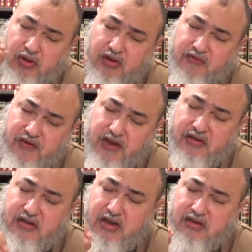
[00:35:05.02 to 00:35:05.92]

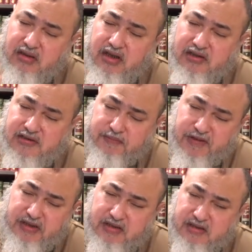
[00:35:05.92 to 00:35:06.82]
event that takes
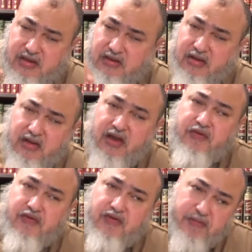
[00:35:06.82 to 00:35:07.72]
place in the life
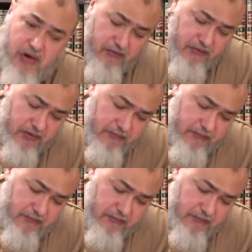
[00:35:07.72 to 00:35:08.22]
of the Prophet.